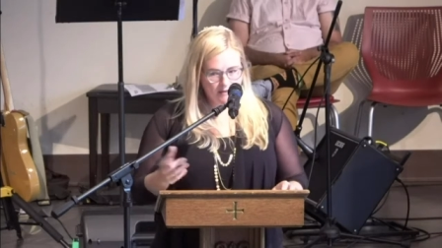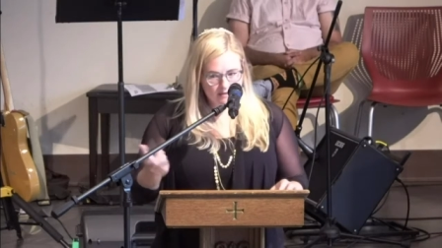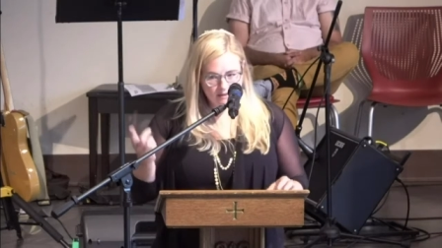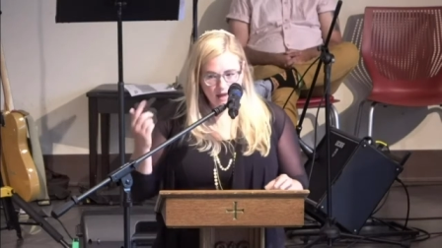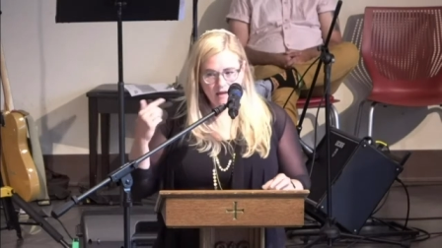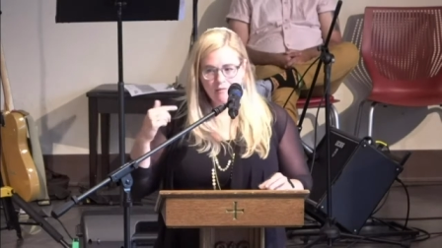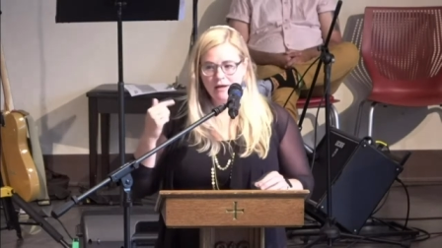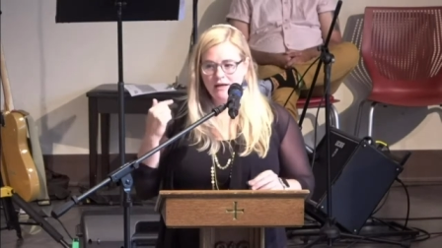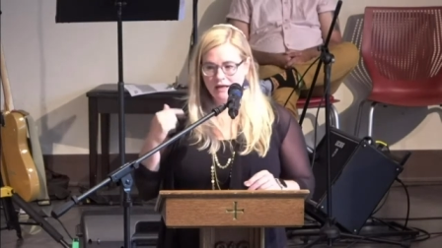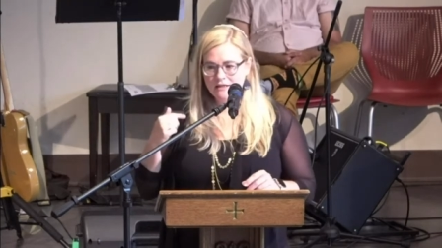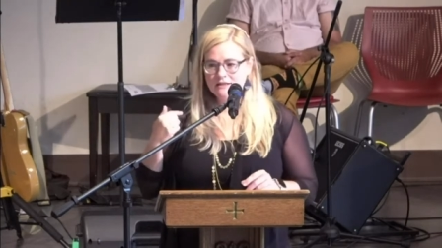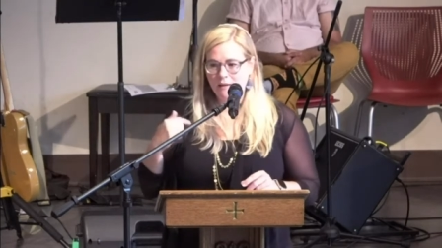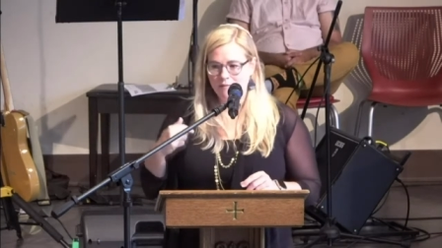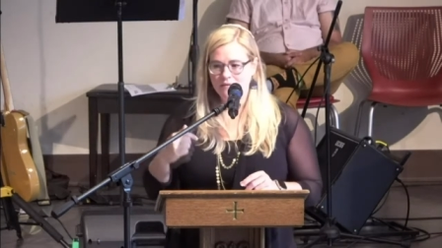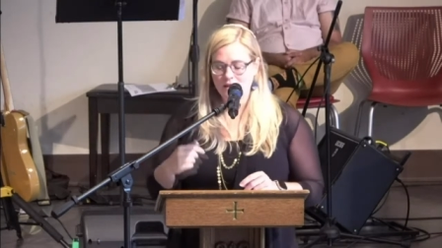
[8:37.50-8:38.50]
But then we
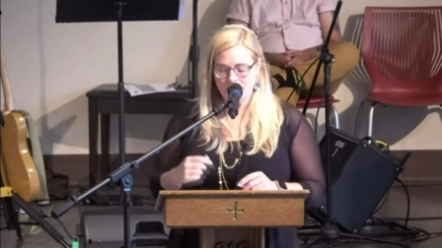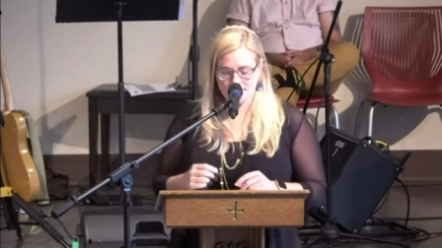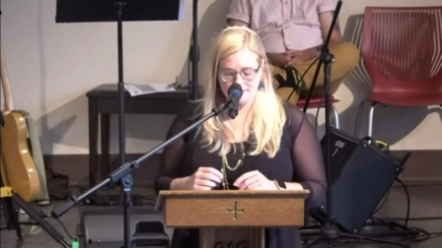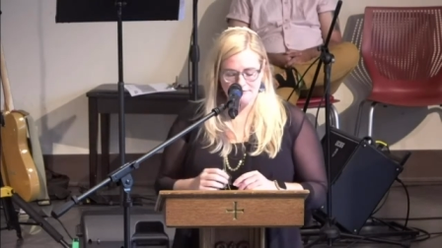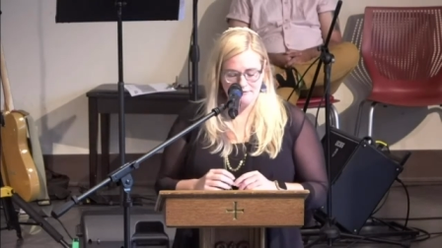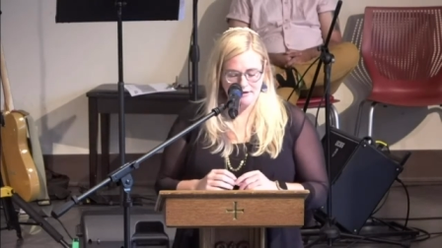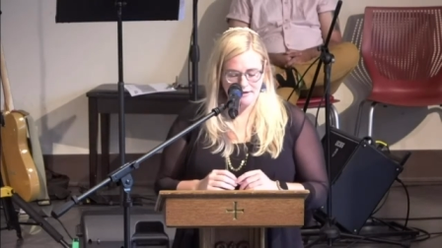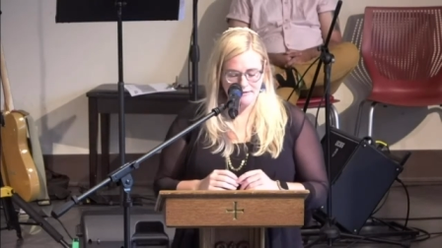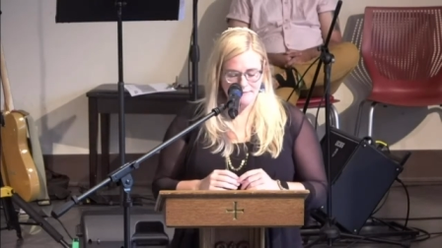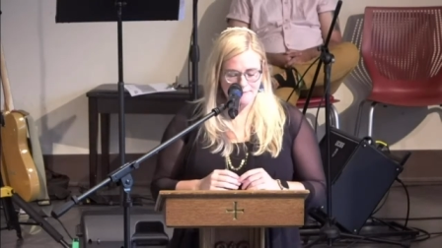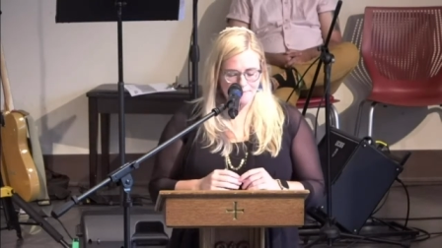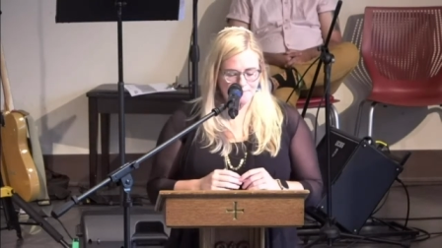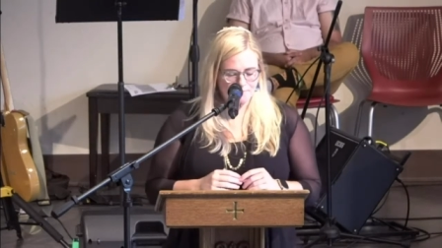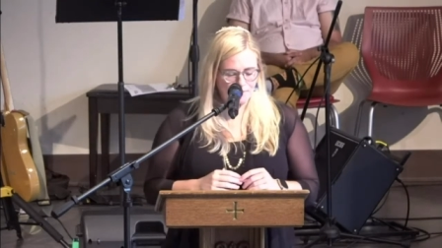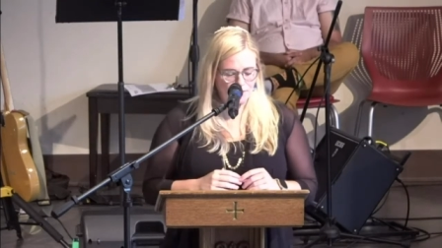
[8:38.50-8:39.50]
did something different.
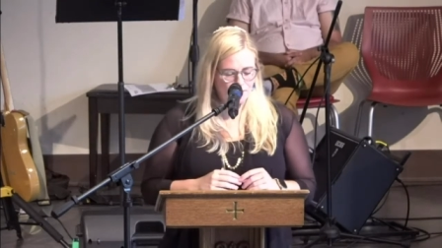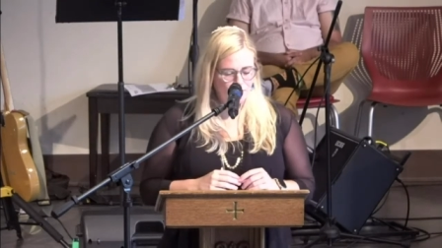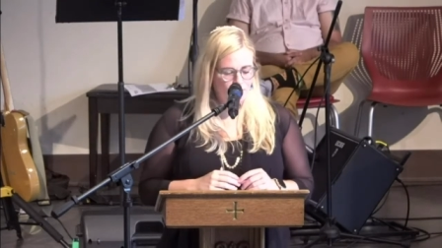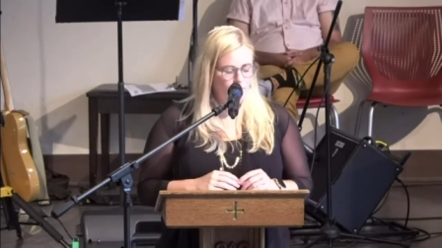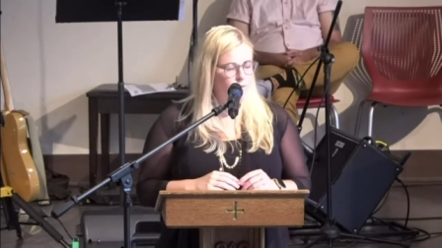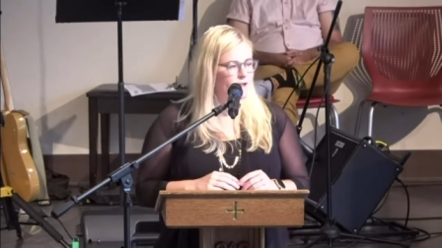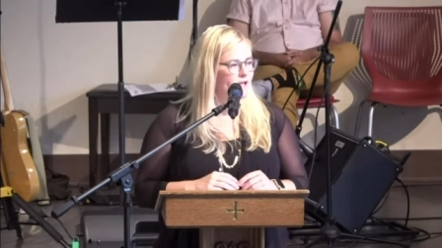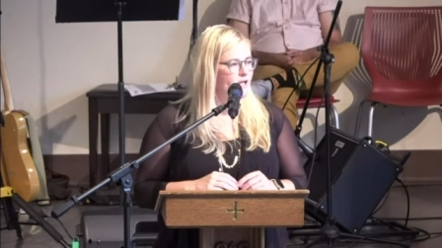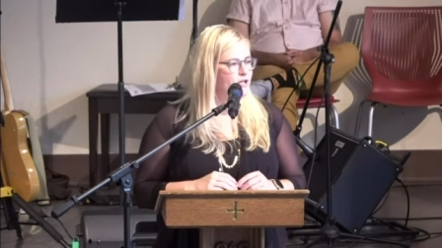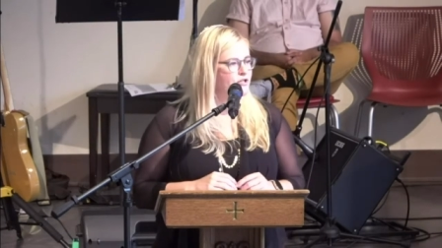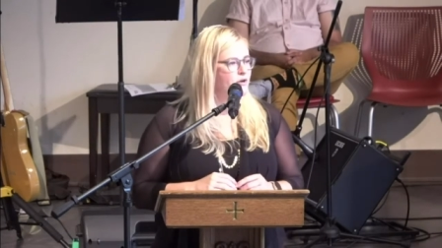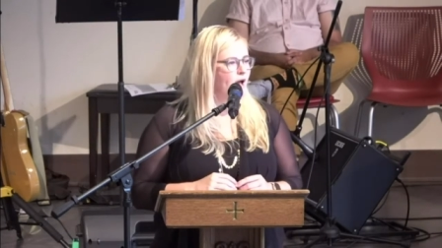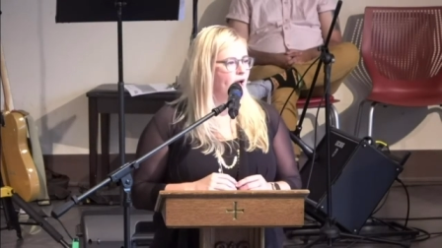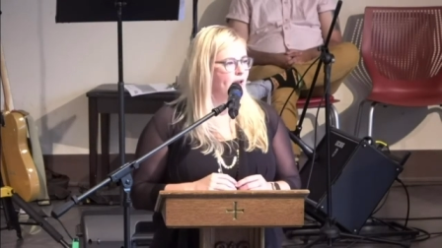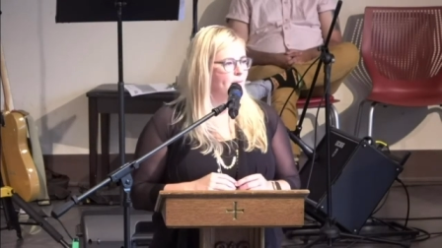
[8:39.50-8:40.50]
We didn't
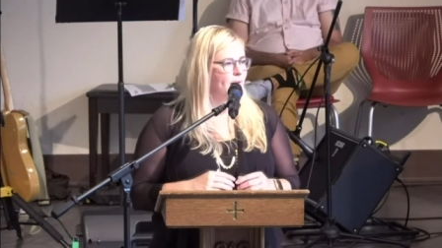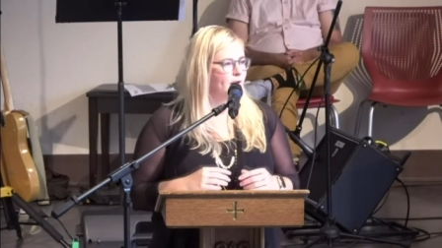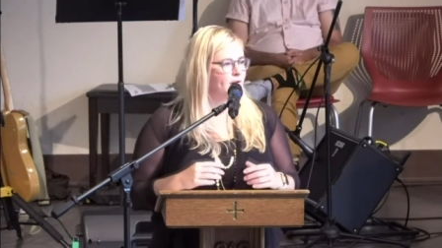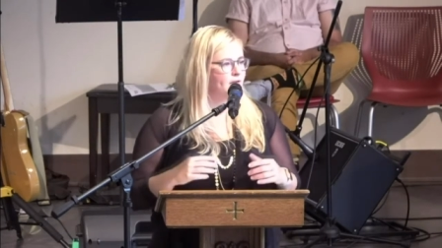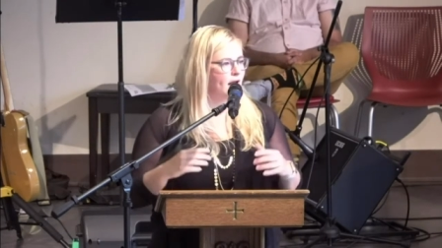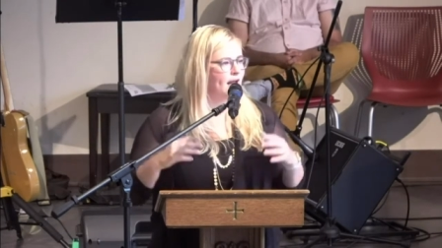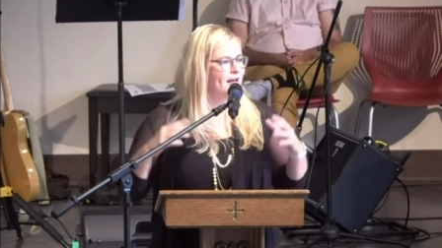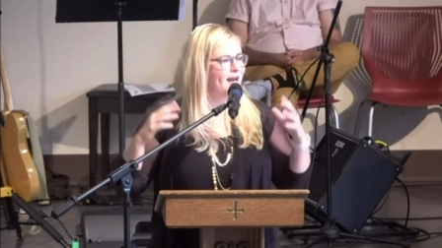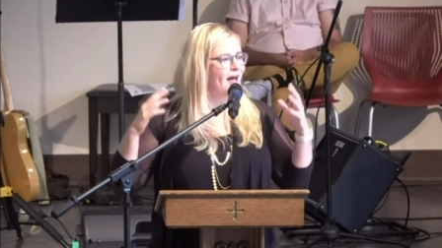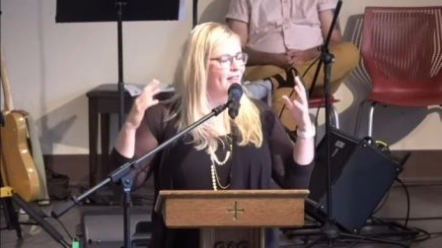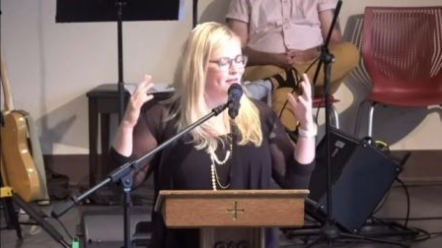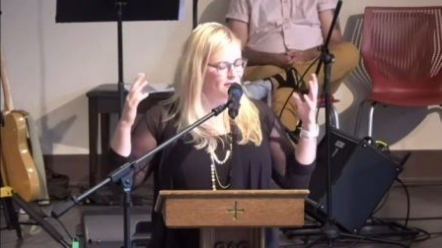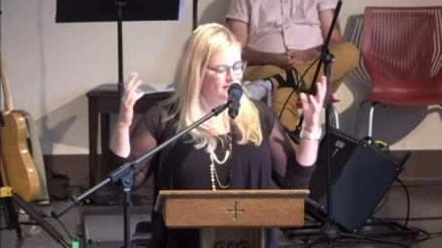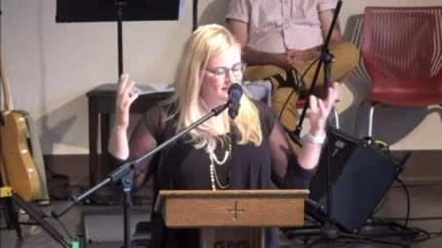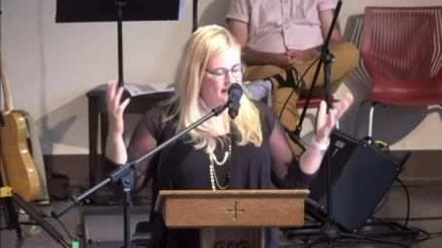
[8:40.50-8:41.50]
try to build
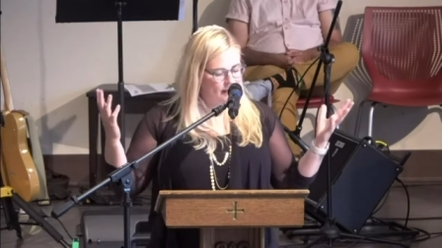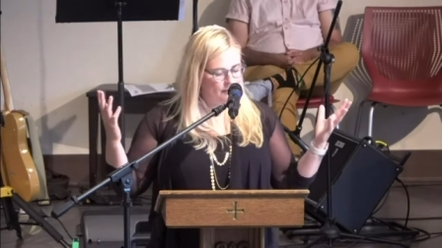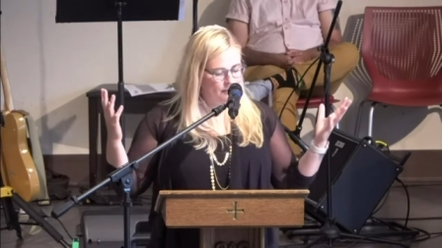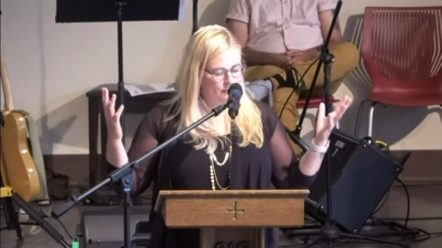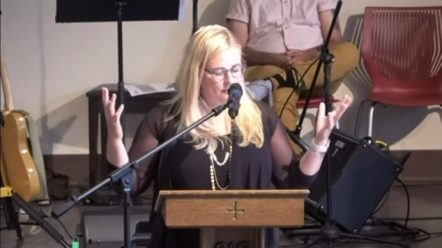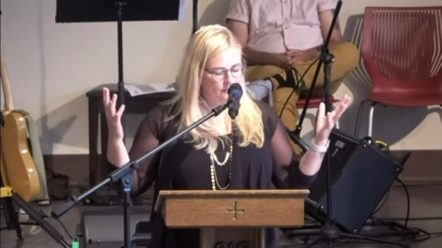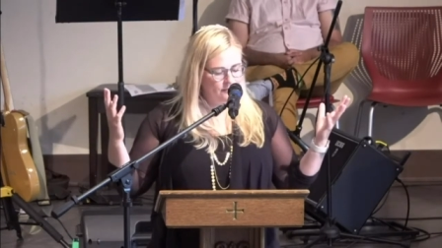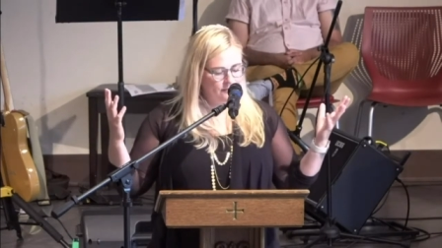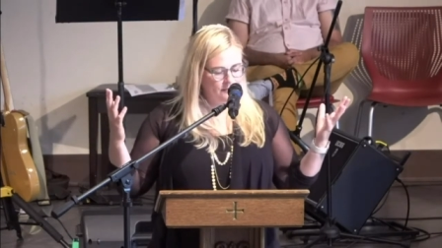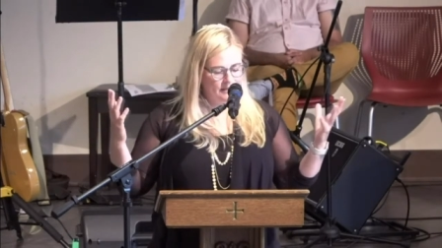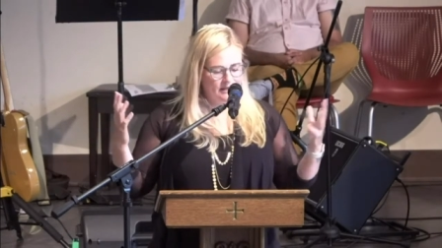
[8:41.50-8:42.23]
another temple.